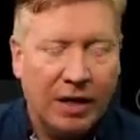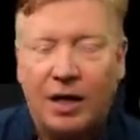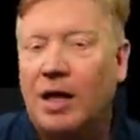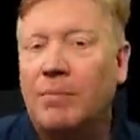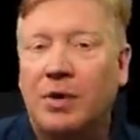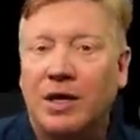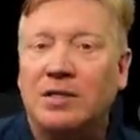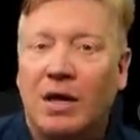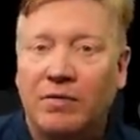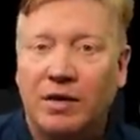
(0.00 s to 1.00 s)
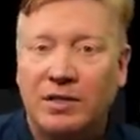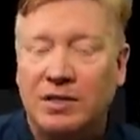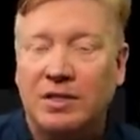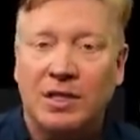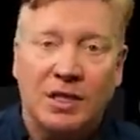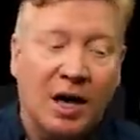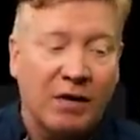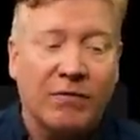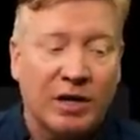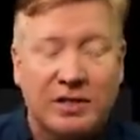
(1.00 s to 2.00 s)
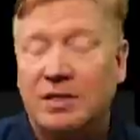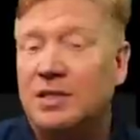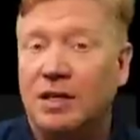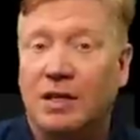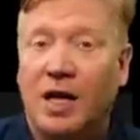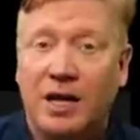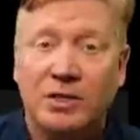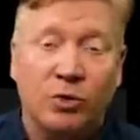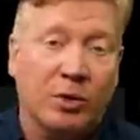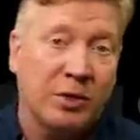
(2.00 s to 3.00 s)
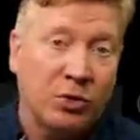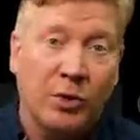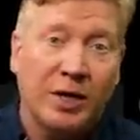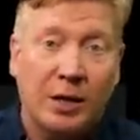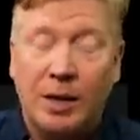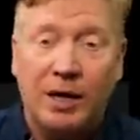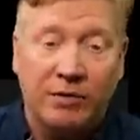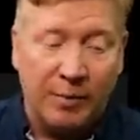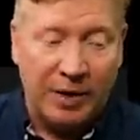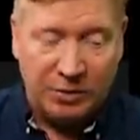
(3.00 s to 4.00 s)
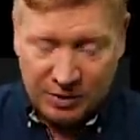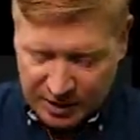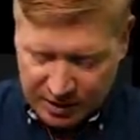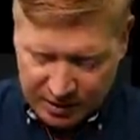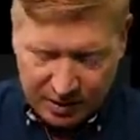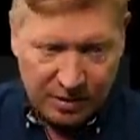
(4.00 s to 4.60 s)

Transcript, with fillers: npx convex is the convex CLI, so we're going to be doing a lot of commands with that.